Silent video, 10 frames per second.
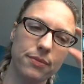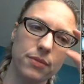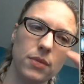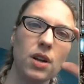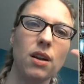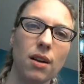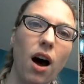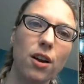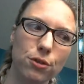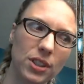
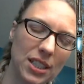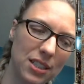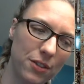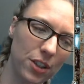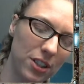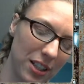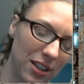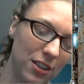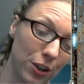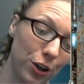non-released
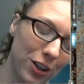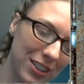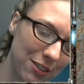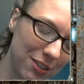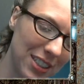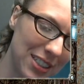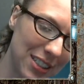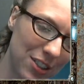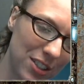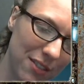the currently
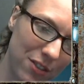released, I should say,